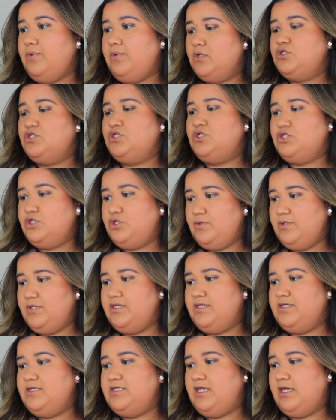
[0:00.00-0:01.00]
she's doing
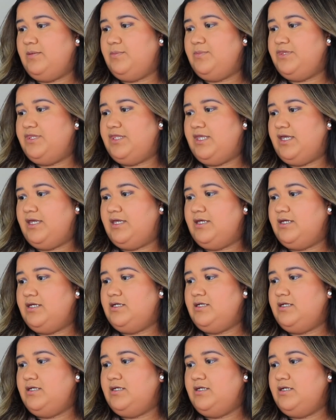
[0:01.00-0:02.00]
the same thing
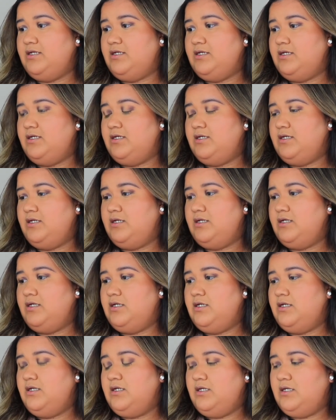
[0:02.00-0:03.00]

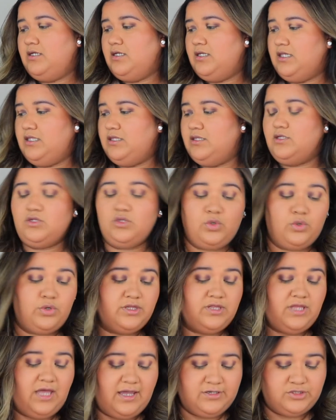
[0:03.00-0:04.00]
in the lower
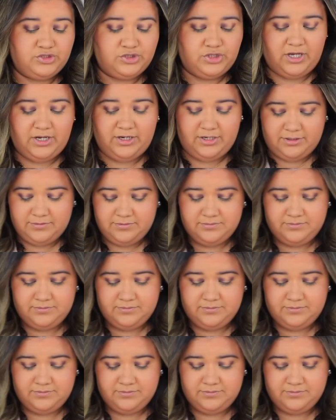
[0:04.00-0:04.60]
lash line.